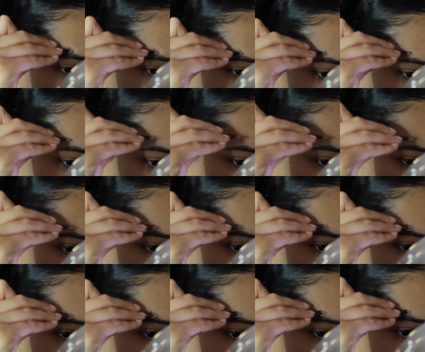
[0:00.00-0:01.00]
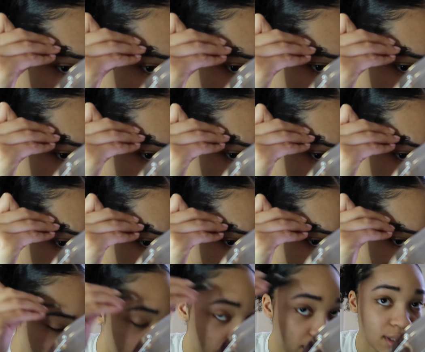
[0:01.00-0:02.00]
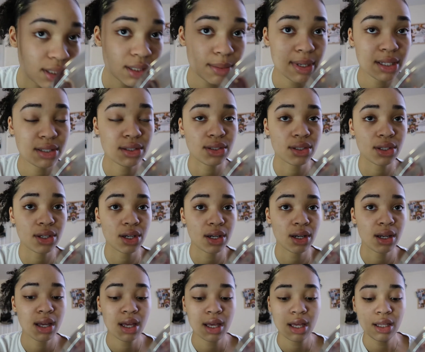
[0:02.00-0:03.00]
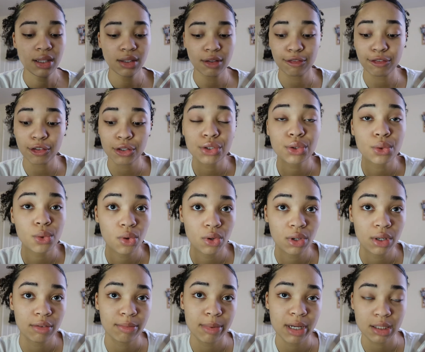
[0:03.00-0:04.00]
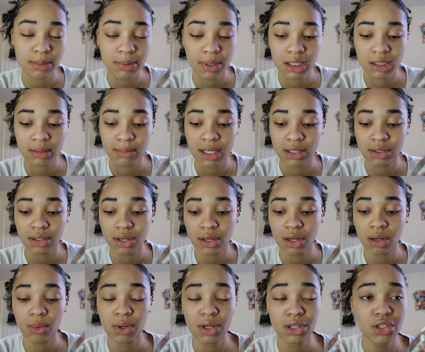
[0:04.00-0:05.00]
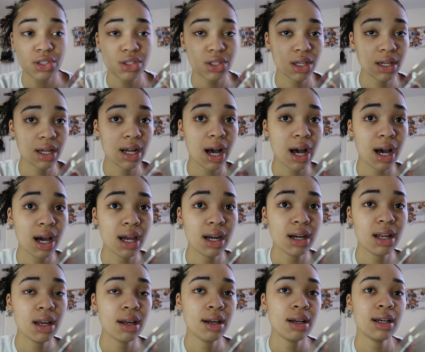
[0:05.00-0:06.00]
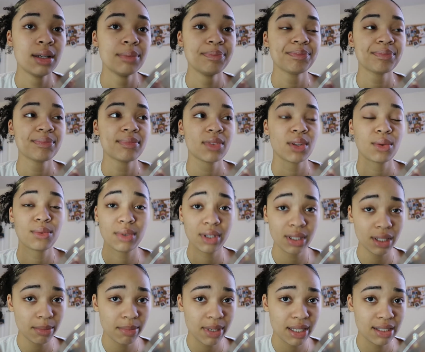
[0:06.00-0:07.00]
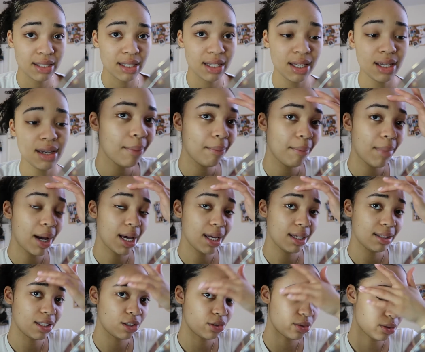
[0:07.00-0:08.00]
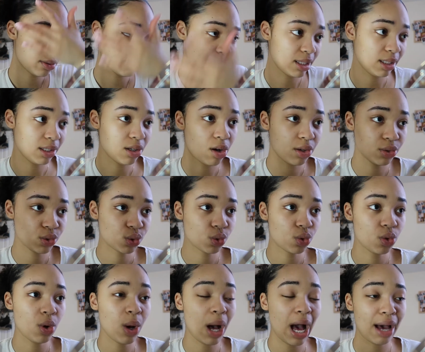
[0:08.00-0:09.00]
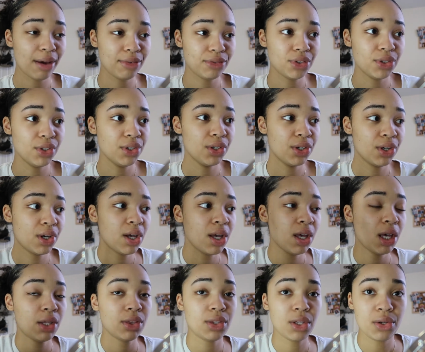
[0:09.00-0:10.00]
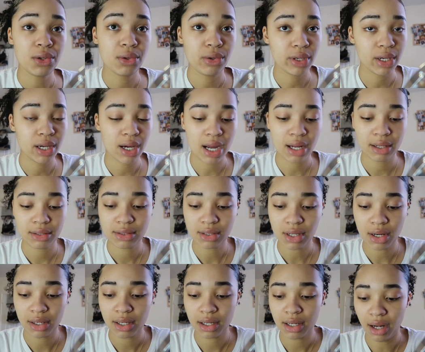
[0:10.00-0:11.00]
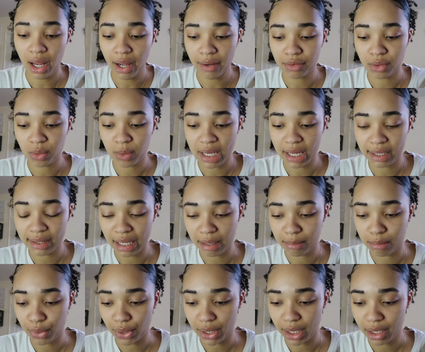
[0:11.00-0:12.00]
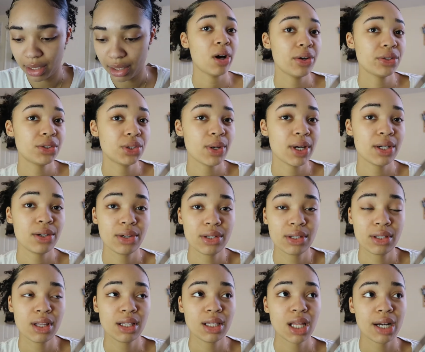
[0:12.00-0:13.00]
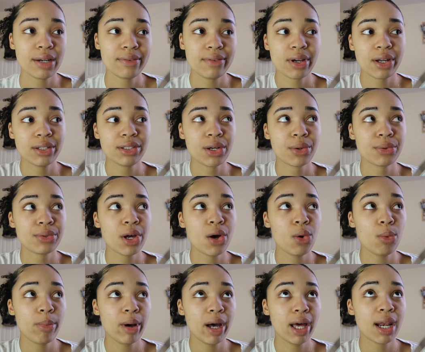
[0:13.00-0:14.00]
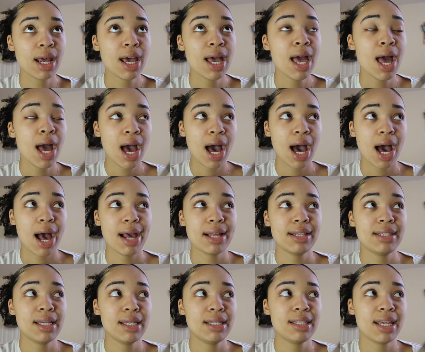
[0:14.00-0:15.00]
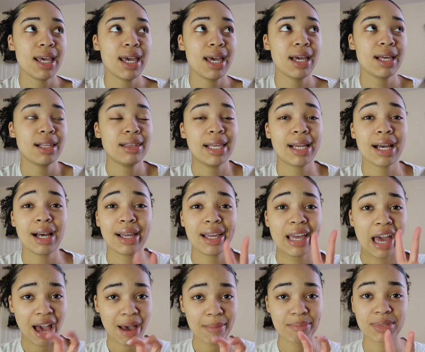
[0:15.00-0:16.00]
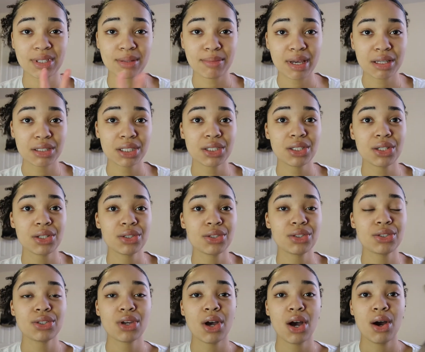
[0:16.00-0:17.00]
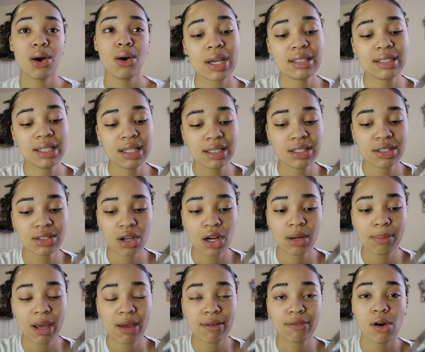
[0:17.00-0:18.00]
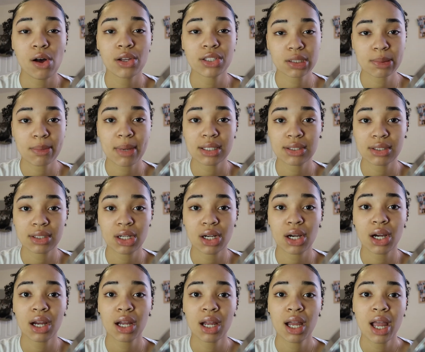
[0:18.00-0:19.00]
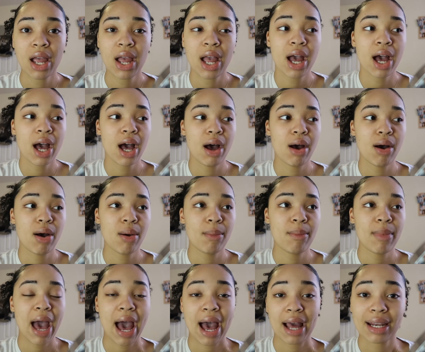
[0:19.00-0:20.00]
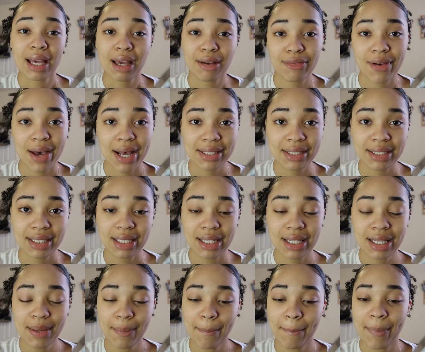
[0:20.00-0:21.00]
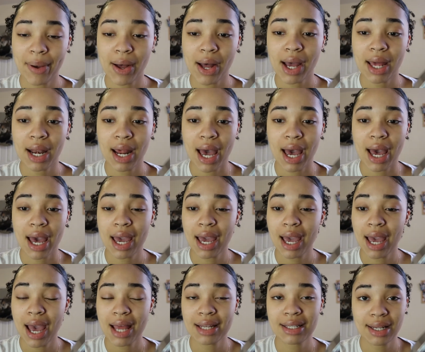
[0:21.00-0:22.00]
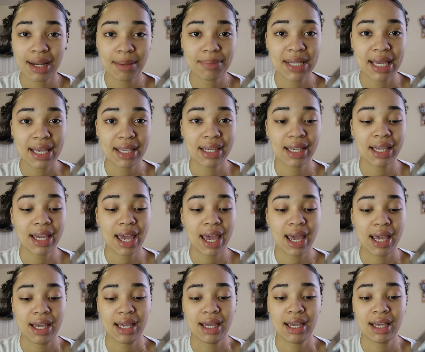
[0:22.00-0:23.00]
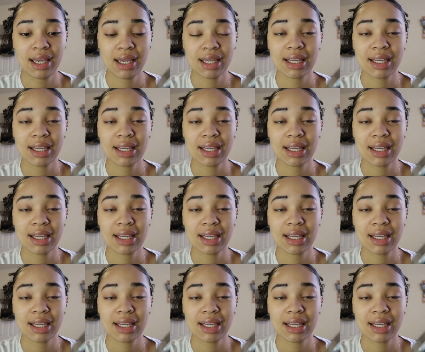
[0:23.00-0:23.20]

my spring semester the first quarter of my spring semester which got really busy my attention was mainly on school after the new year had started and after we had that break also i know a lot of y'all don't know but i did take like a gap semester so i did start my fall semester um, at FIT, but I ended up taking a